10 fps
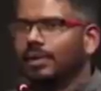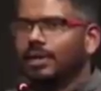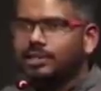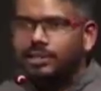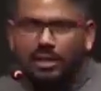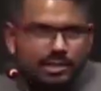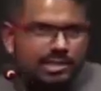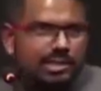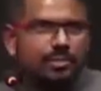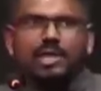It's not
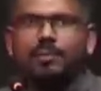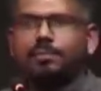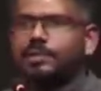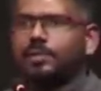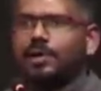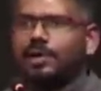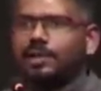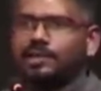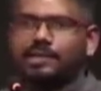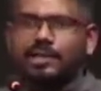just about campus
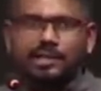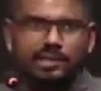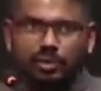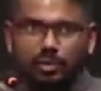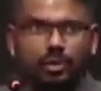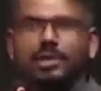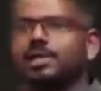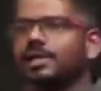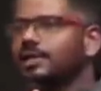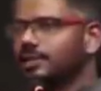politics. It's global
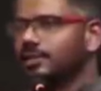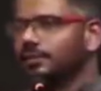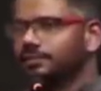in nature.